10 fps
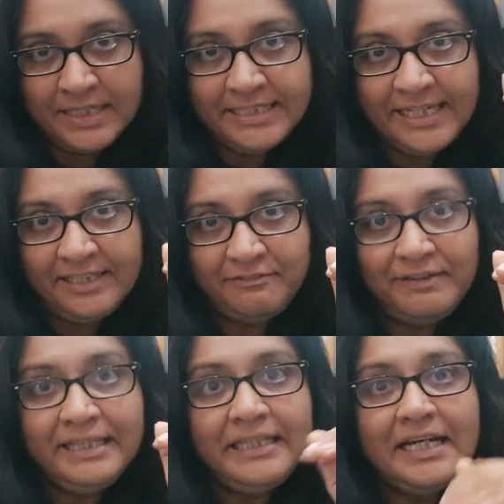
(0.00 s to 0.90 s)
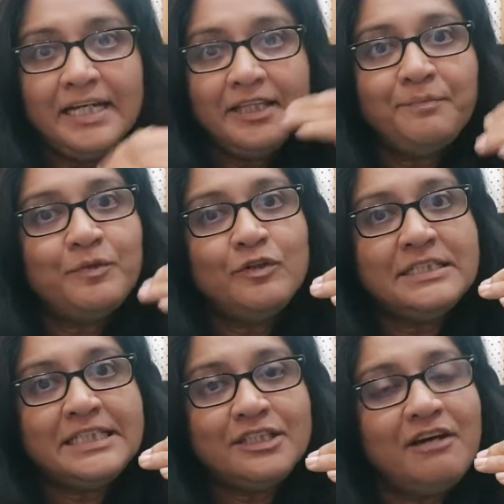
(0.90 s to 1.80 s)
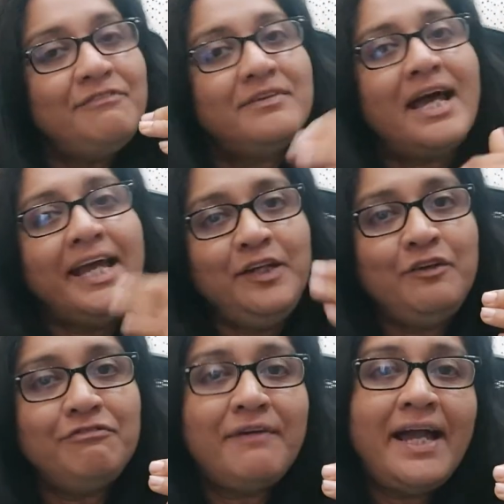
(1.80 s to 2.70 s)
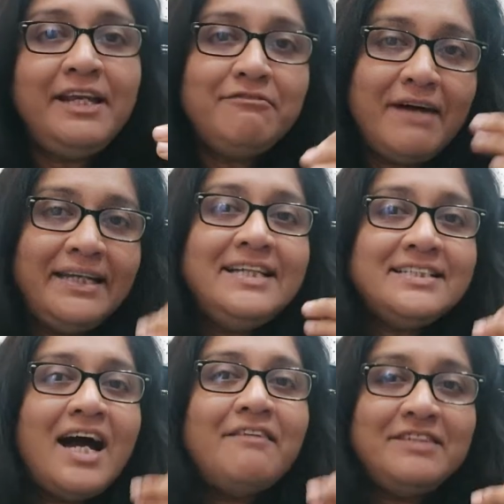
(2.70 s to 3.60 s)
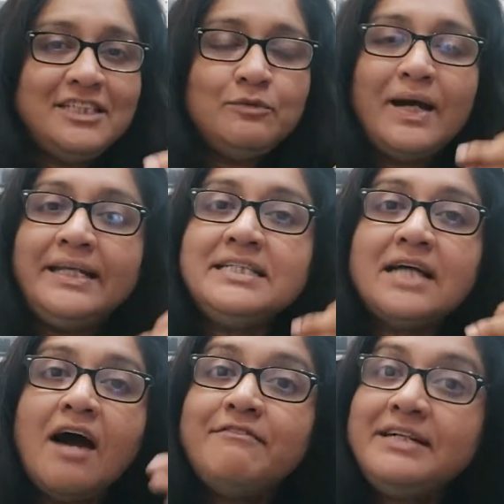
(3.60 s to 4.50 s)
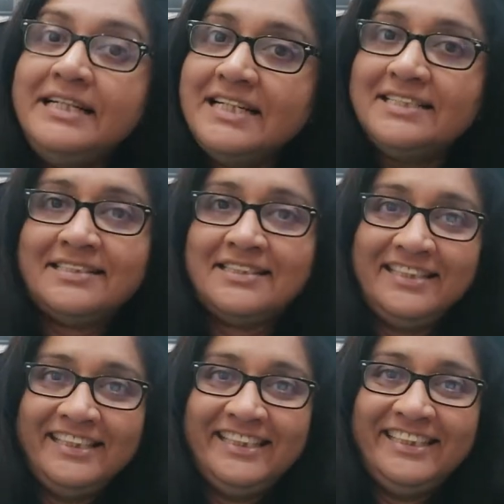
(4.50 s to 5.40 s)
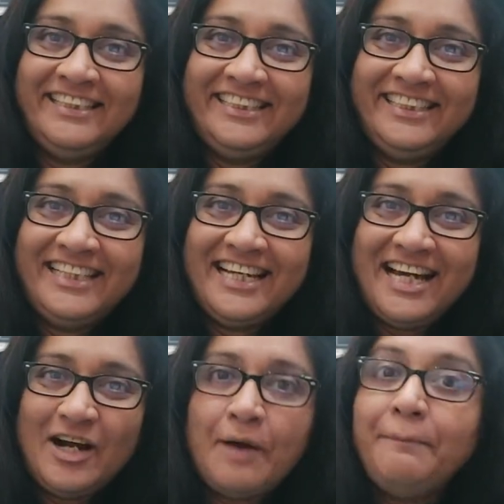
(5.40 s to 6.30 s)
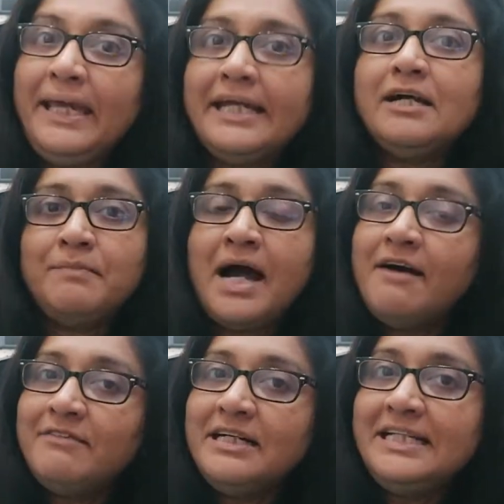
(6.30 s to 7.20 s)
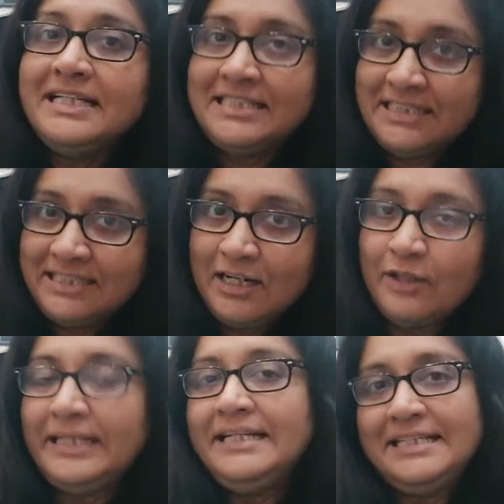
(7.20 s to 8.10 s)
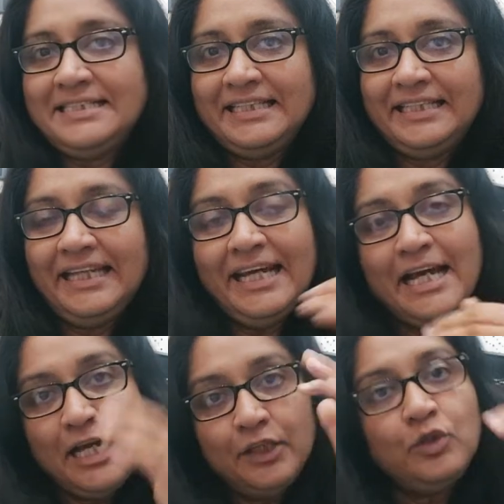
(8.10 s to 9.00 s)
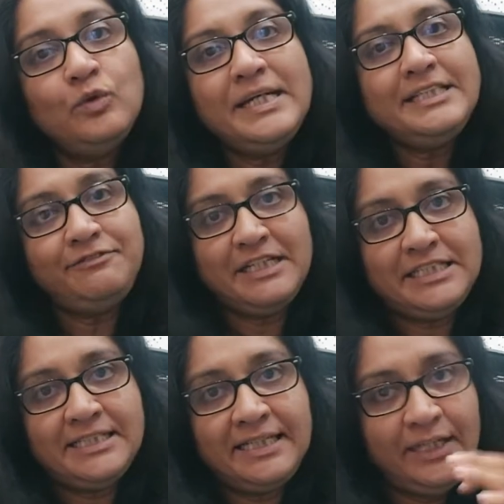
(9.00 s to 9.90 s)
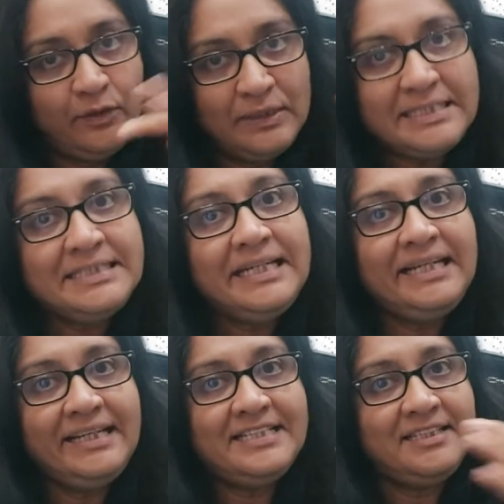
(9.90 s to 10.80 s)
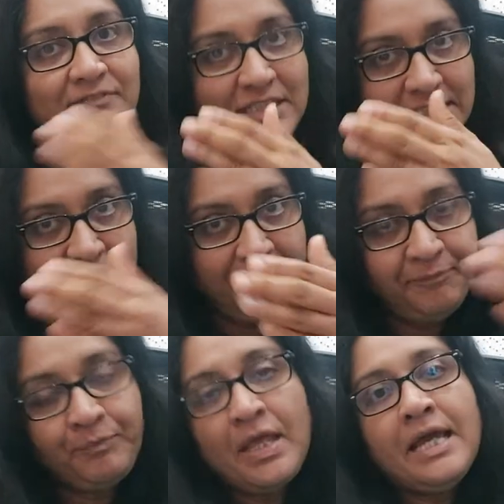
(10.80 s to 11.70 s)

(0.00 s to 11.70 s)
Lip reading: dealt with the process of trying to find what is ours, what is ourness, apekama, awareness, authenticity, through his fiction. He wrote a series in which he